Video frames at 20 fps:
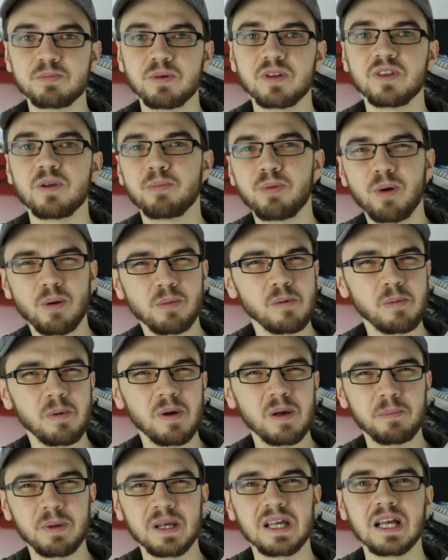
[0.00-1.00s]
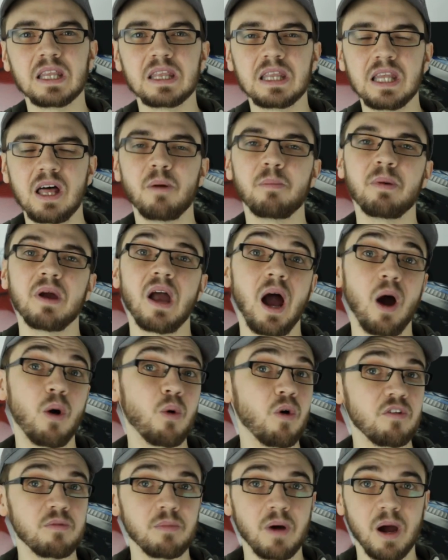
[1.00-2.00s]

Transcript: but they'll probably be a little bit out of